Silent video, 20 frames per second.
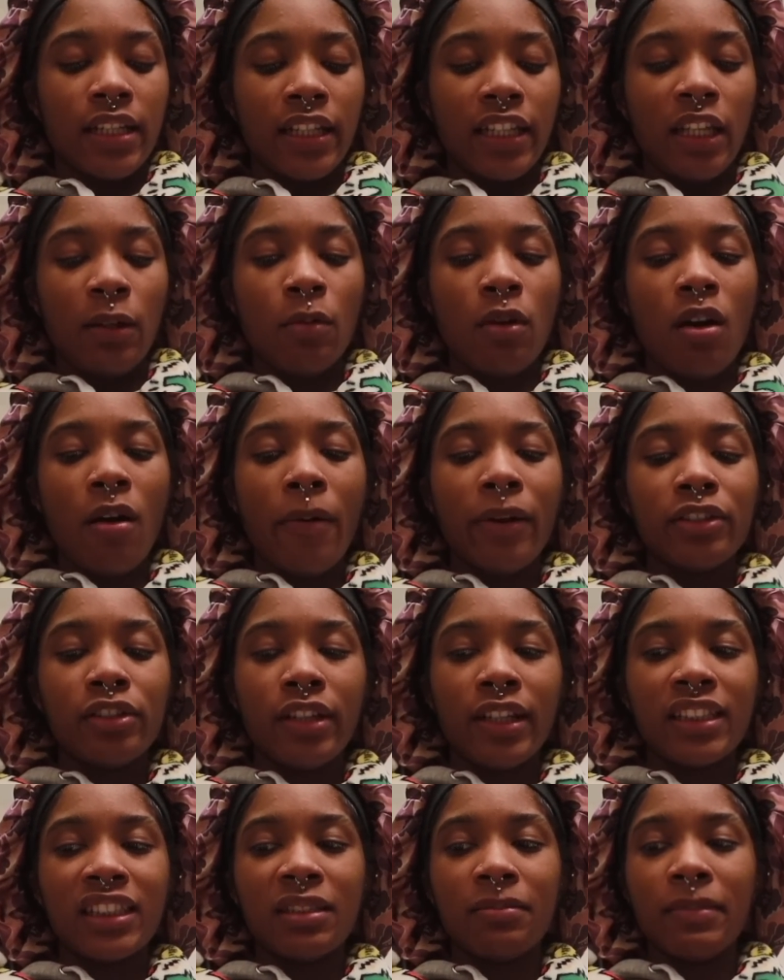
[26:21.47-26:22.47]
And he would always do
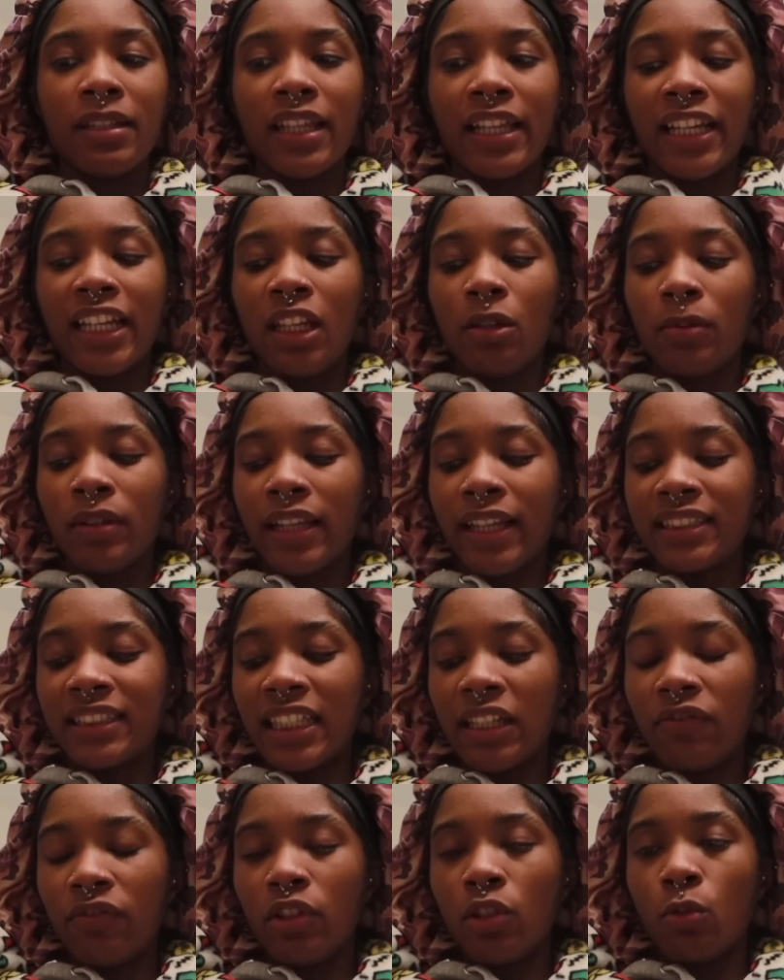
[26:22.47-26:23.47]
that to me. Like, he would like
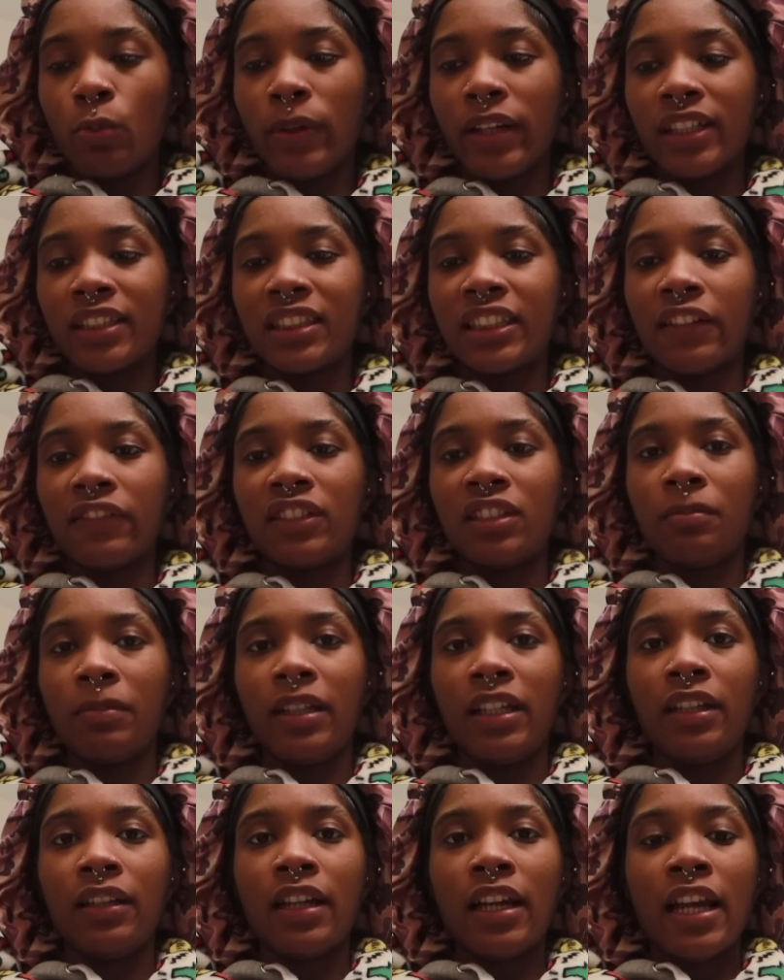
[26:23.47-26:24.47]
say real weird stuff to
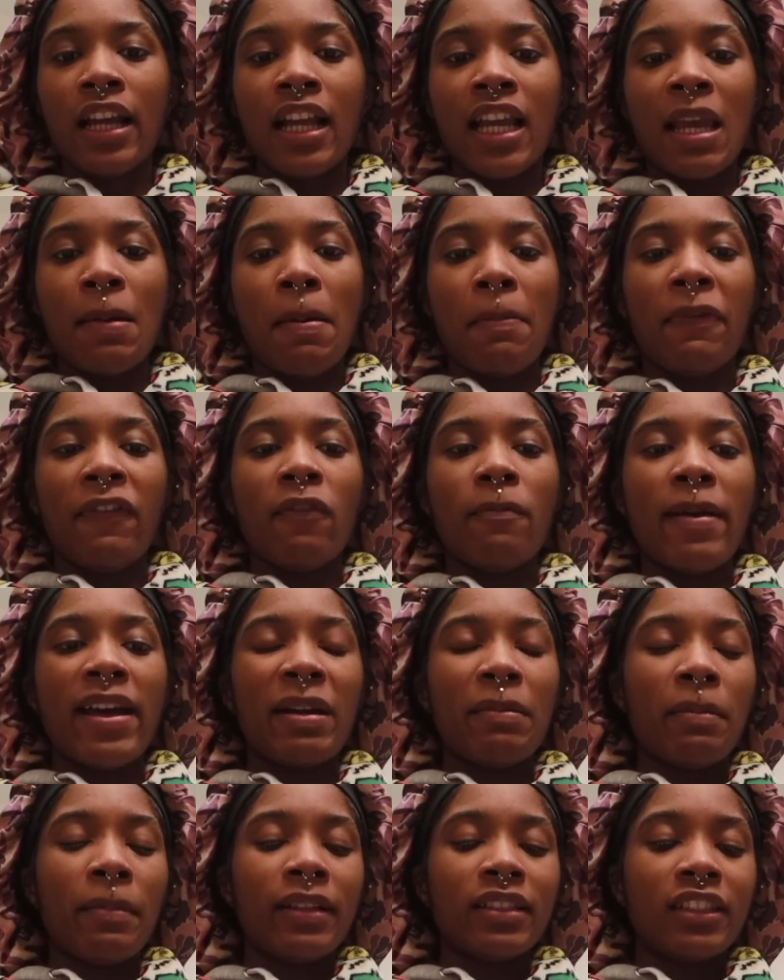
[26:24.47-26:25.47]
me and make me feel bad
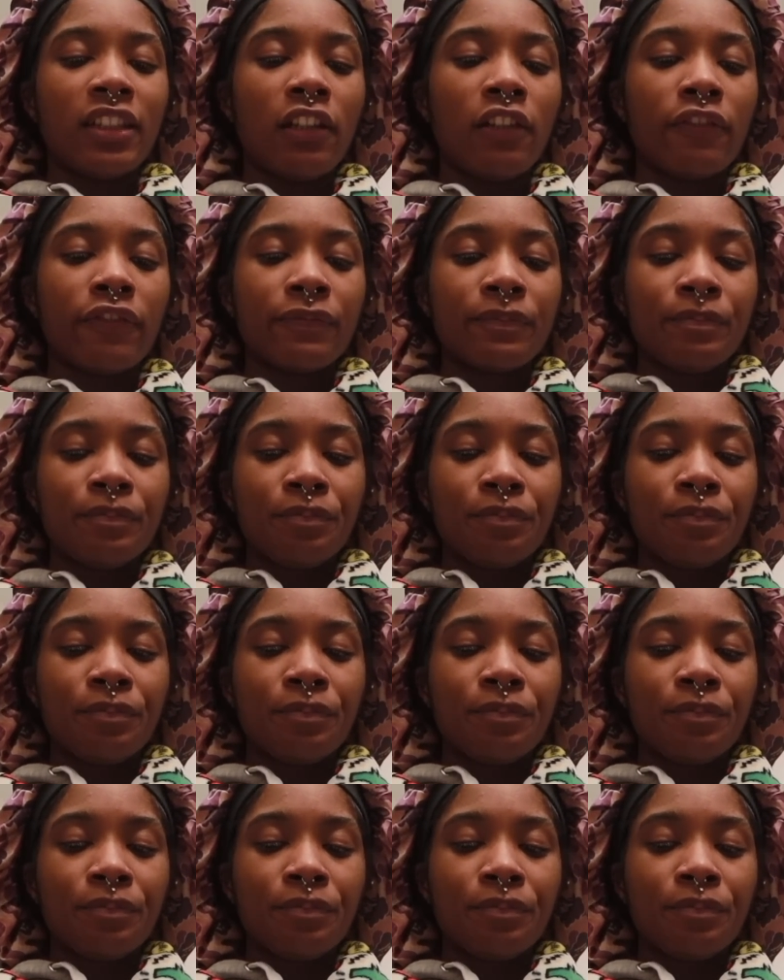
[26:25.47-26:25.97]
about myself.